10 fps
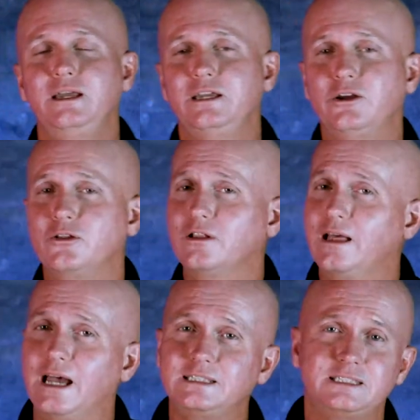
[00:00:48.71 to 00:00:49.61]
You know, the
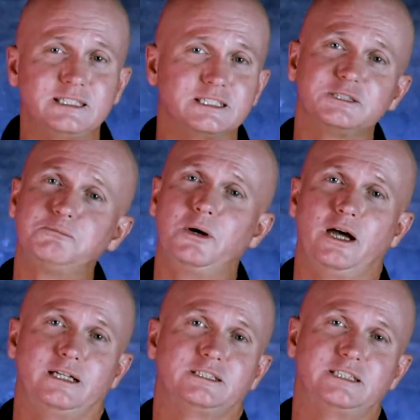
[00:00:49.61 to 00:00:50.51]
last 6
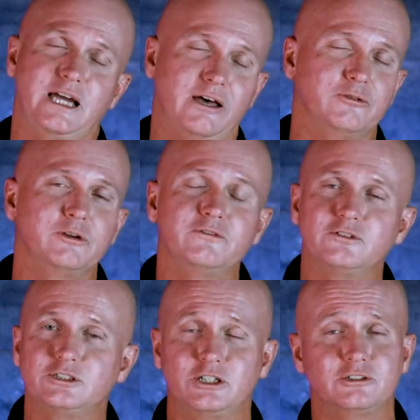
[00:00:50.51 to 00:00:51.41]
months, gathering
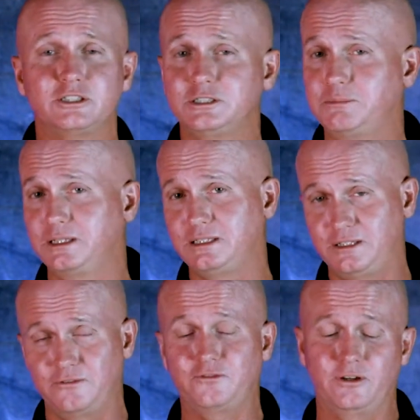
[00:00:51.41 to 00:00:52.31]
for church has been
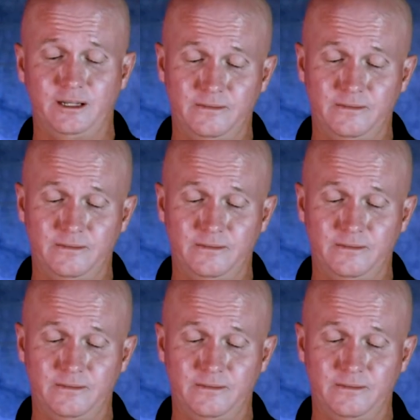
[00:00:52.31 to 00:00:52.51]
different,